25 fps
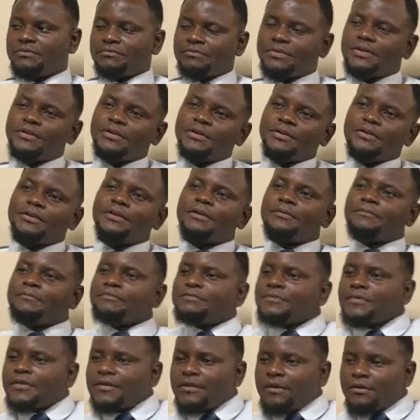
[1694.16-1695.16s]
Indeed.
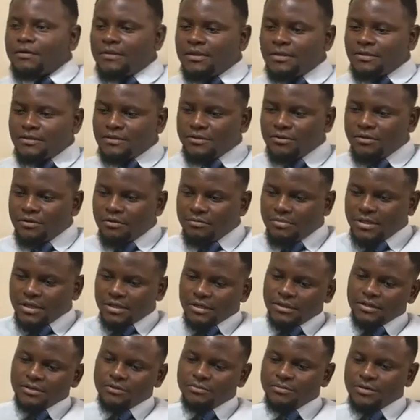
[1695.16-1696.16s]
Now, let's go back a
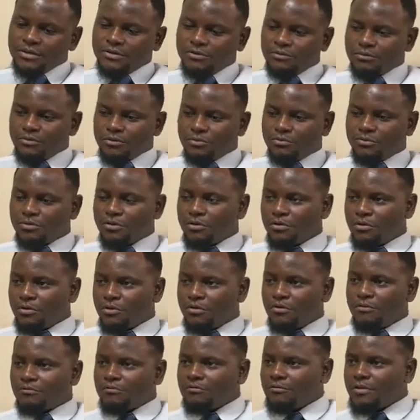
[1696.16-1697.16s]
little bit to the
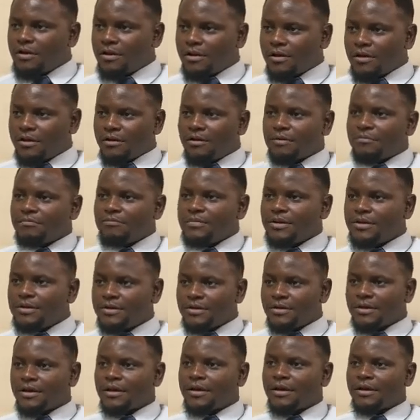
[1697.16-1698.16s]
role of
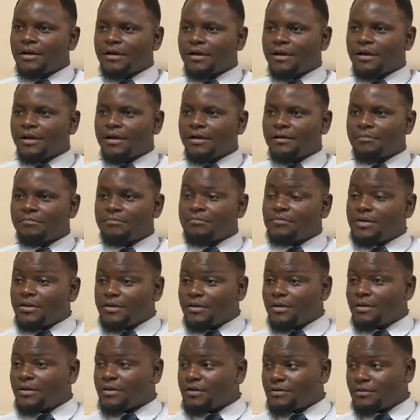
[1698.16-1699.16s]
media.
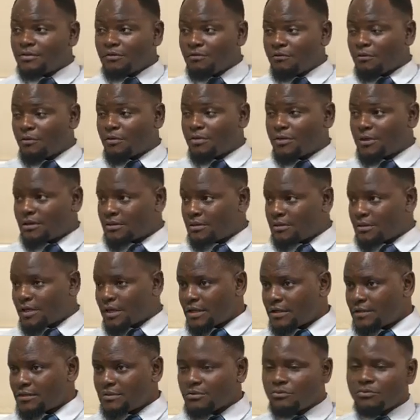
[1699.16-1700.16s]
Media is the fourth
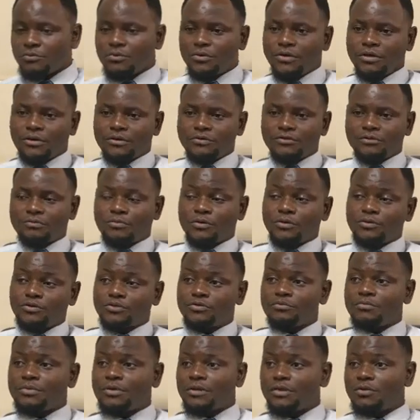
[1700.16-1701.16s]
estate. We are supposed
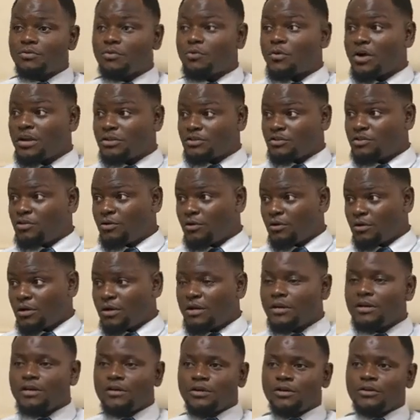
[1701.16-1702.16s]
to be the watchdog.
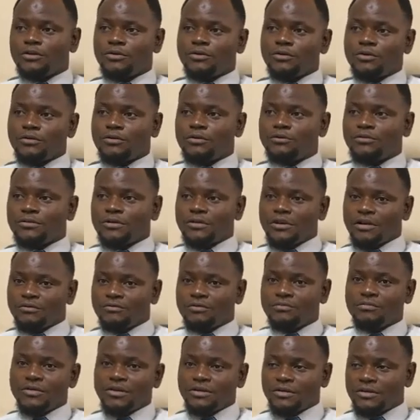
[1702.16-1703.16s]
You know, the
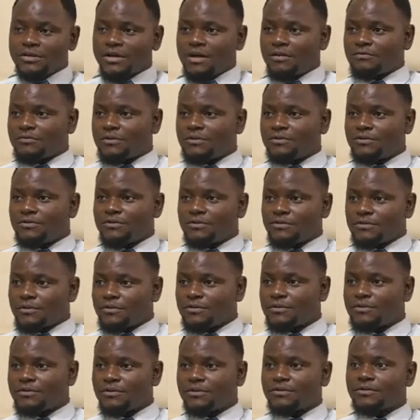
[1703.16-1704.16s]
government governs the
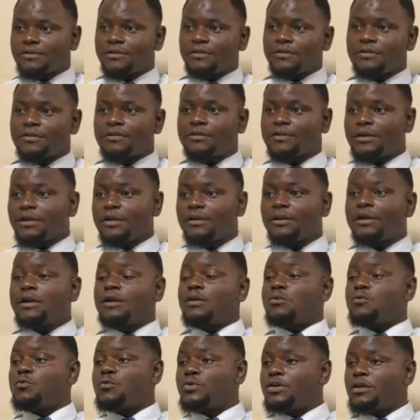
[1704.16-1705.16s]
citizens, and then
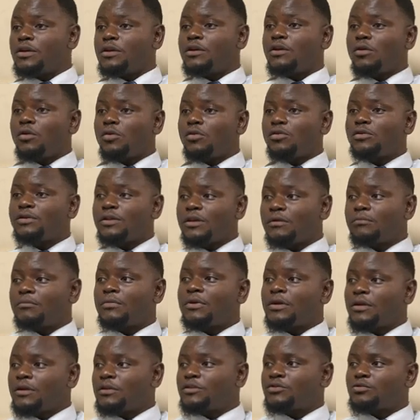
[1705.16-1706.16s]
we hold them
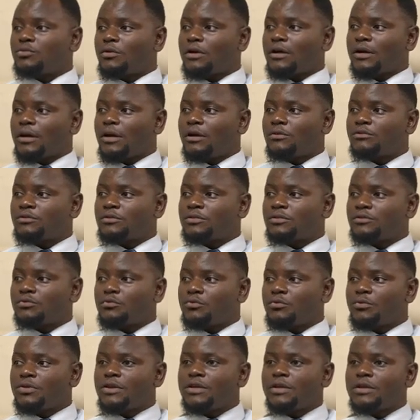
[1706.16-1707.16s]
into account.
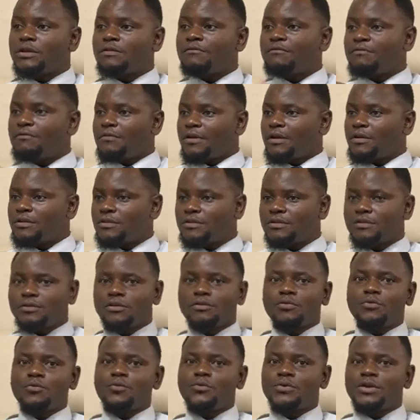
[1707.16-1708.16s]
We vet,
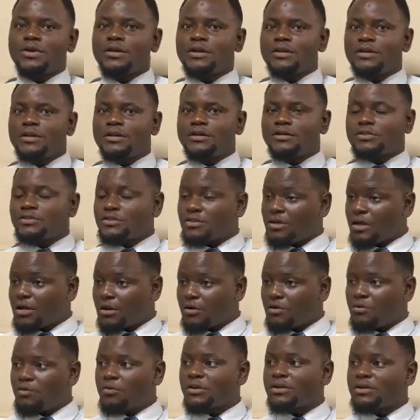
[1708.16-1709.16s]
we
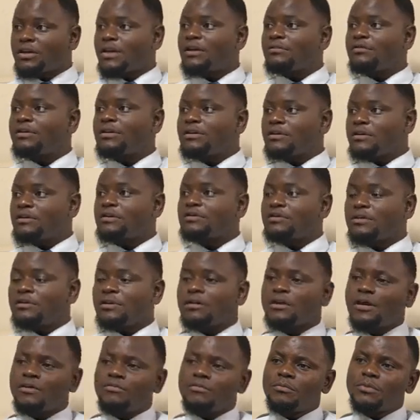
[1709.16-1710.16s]
check whatever it is that the
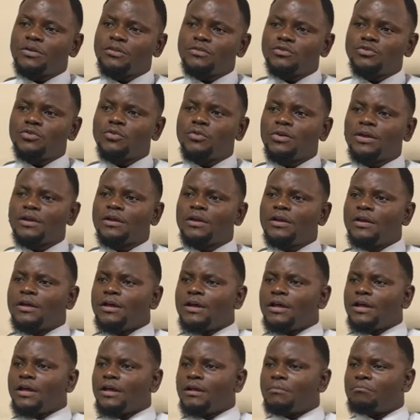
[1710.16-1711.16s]
government is doing.
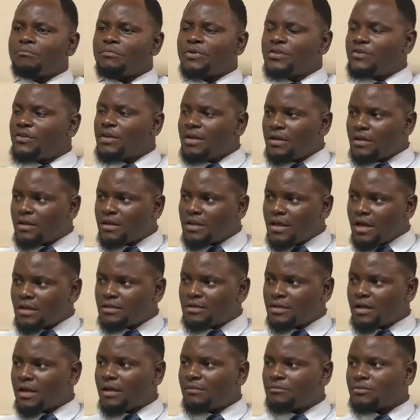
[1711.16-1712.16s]
But then
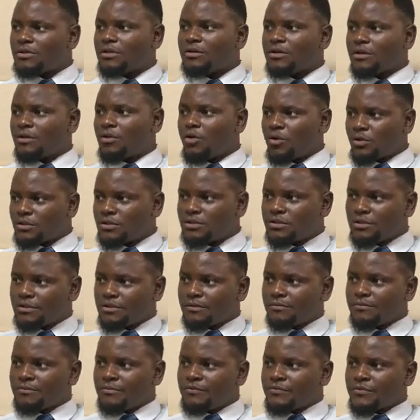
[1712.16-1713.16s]
that comes at a cost.
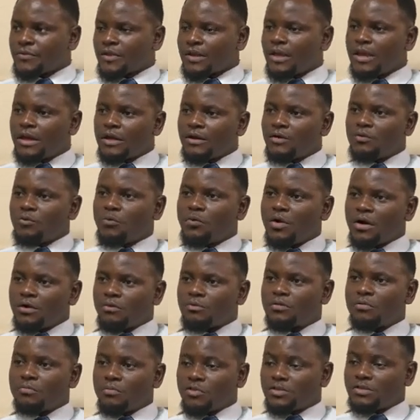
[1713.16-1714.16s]
And one
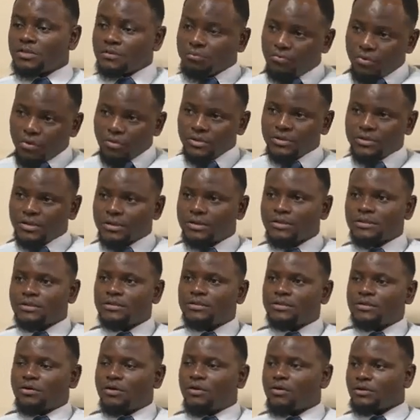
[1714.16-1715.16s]
of the most
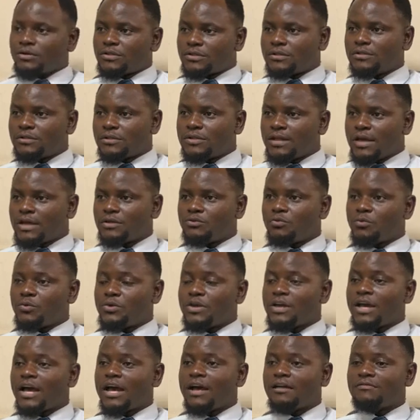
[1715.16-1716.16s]
potent costs that
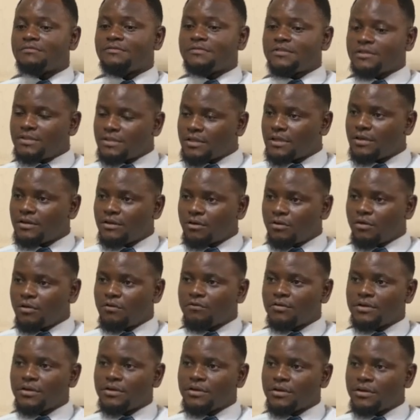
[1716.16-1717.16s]
we have seen
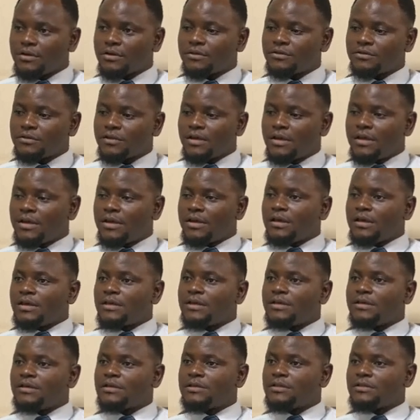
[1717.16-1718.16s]
over the years
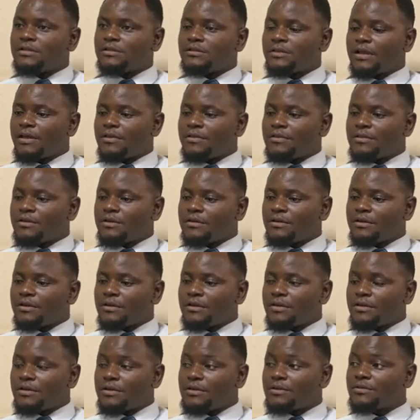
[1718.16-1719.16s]
is
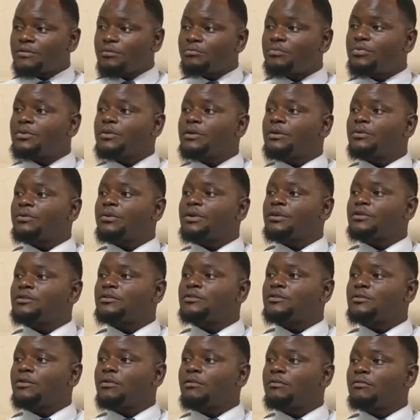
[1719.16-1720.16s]
the
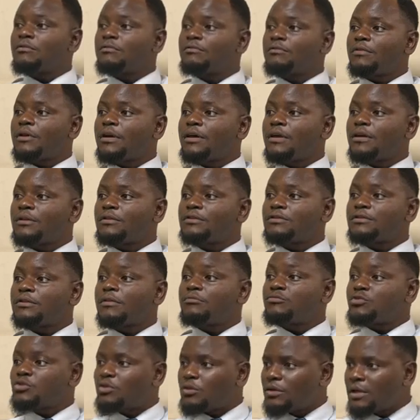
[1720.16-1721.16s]
disappearance of
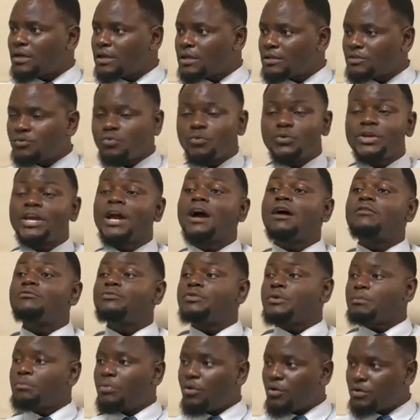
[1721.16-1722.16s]
some journalists. We have
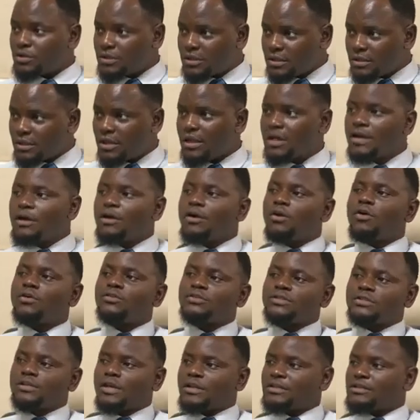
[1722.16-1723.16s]
reported
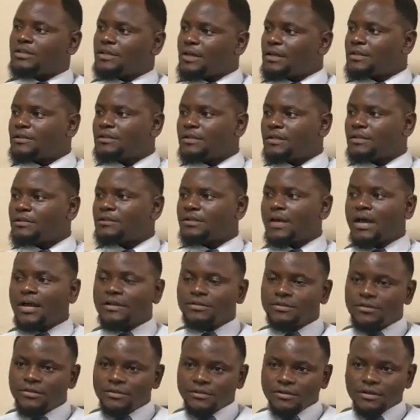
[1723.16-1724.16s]
on such cases
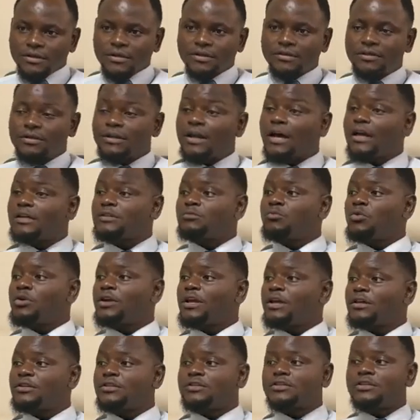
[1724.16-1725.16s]
as the Citizen, as
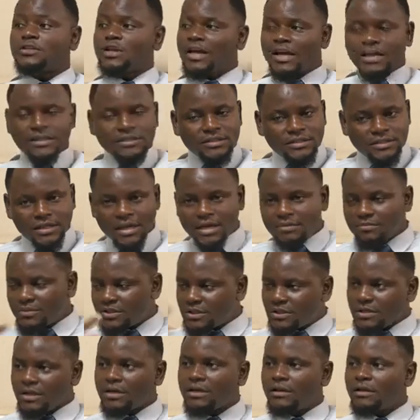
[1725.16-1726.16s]
Mwananchi, as
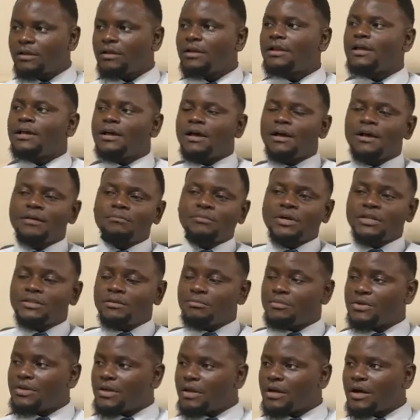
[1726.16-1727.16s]
MCL, as a
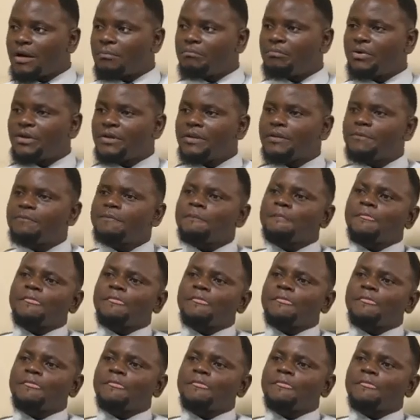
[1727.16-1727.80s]
media company.